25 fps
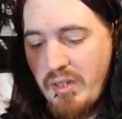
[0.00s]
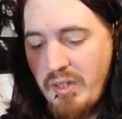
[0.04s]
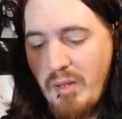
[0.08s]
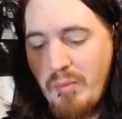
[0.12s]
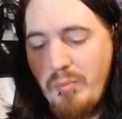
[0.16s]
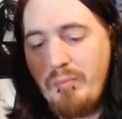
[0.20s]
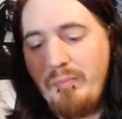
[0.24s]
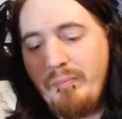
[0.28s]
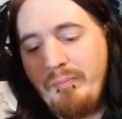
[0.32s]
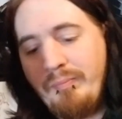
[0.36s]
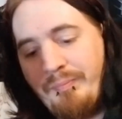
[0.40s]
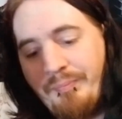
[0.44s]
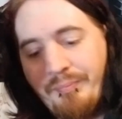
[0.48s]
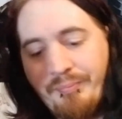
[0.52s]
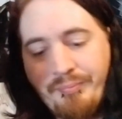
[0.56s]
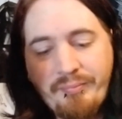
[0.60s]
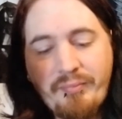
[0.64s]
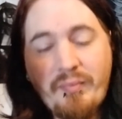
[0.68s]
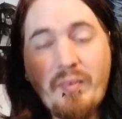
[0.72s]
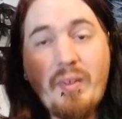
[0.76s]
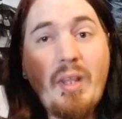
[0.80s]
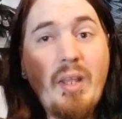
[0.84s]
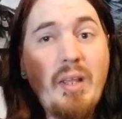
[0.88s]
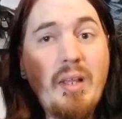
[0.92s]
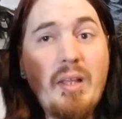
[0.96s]
album.
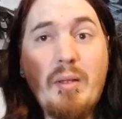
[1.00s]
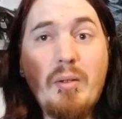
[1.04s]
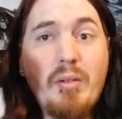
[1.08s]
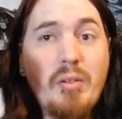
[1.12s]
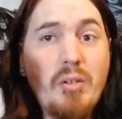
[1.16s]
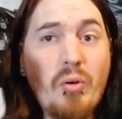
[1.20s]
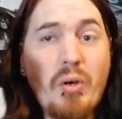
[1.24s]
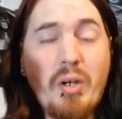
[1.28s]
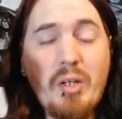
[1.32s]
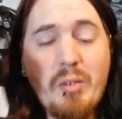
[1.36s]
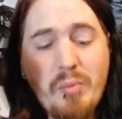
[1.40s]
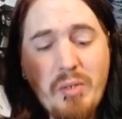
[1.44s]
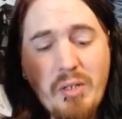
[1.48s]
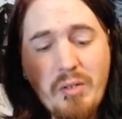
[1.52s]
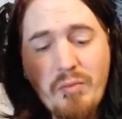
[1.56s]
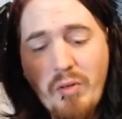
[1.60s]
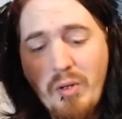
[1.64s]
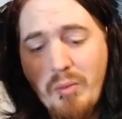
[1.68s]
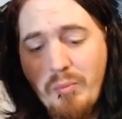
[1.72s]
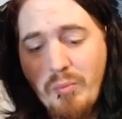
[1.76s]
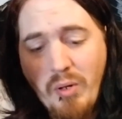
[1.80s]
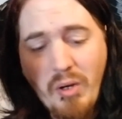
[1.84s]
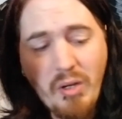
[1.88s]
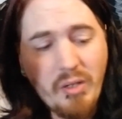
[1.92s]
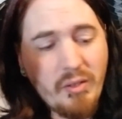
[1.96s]
Correct me if
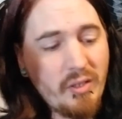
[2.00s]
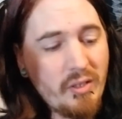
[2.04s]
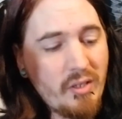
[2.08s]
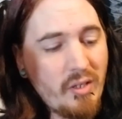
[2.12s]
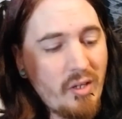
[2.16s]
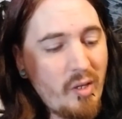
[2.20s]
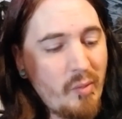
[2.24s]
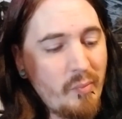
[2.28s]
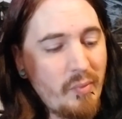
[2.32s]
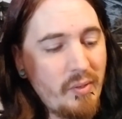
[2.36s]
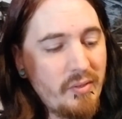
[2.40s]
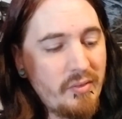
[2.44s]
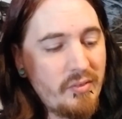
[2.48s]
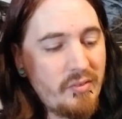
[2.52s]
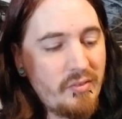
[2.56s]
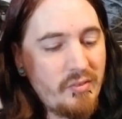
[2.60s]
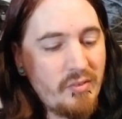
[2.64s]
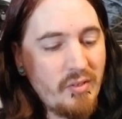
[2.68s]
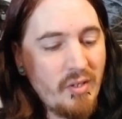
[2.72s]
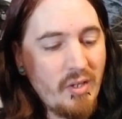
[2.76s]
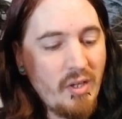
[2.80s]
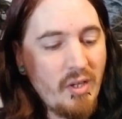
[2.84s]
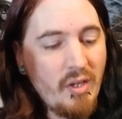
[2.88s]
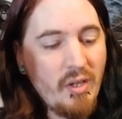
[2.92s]
I'm wrong in the comments.